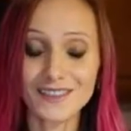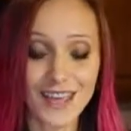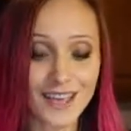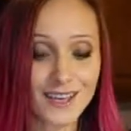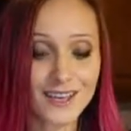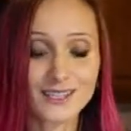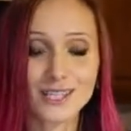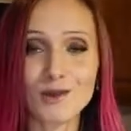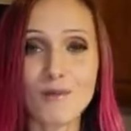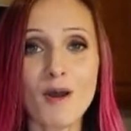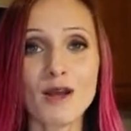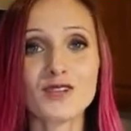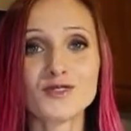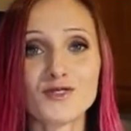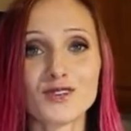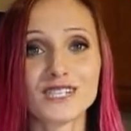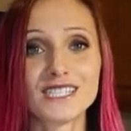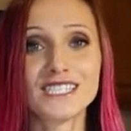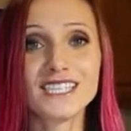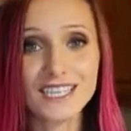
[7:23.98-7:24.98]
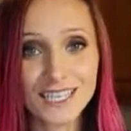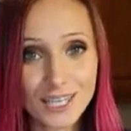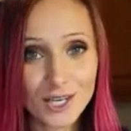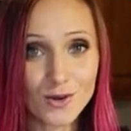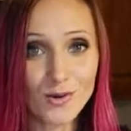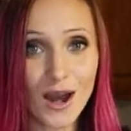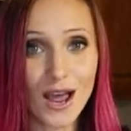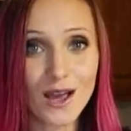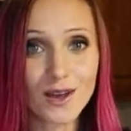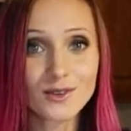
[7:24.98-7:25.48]
thank you so much for sticking
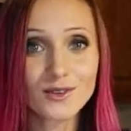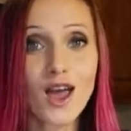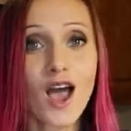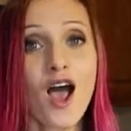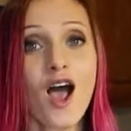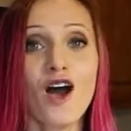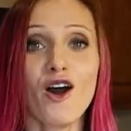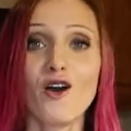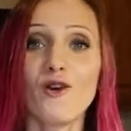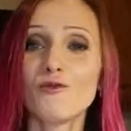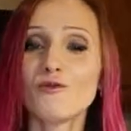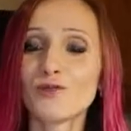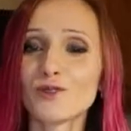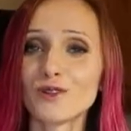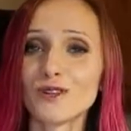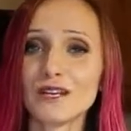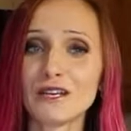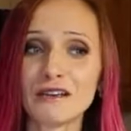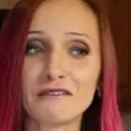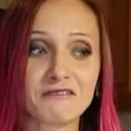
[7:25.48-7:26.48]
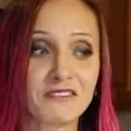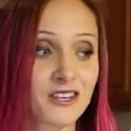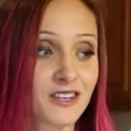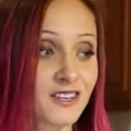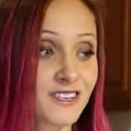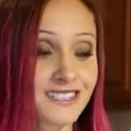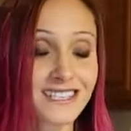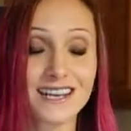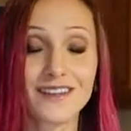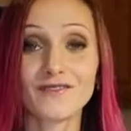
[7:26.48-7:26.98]
around. Hopefully you
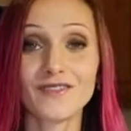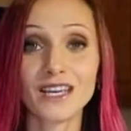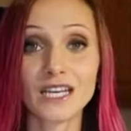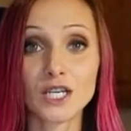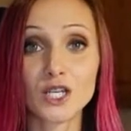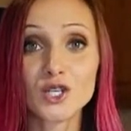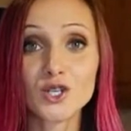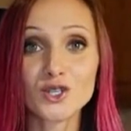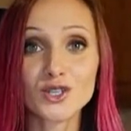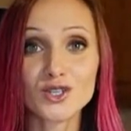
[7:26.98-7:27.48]
learned something new